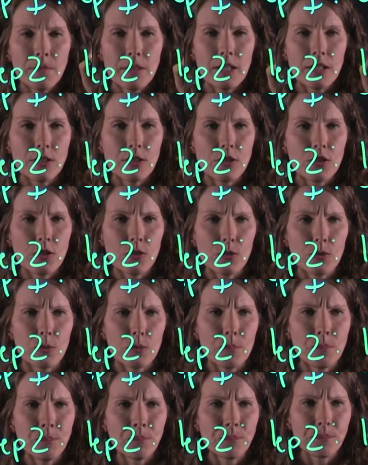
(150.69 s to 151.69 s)
is
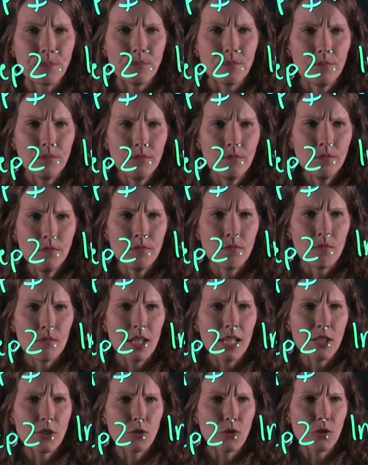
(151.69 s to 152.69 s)
to
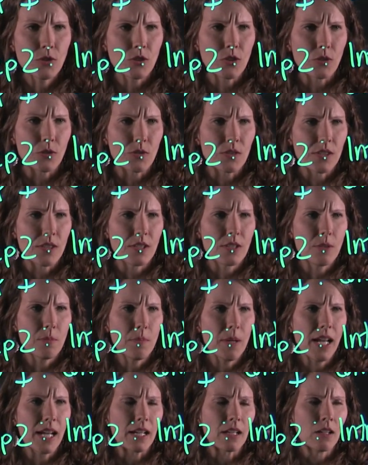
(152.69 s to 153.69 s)
introduce the
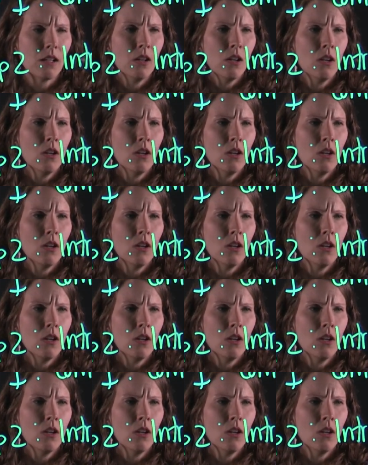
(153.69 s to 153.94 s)
debate.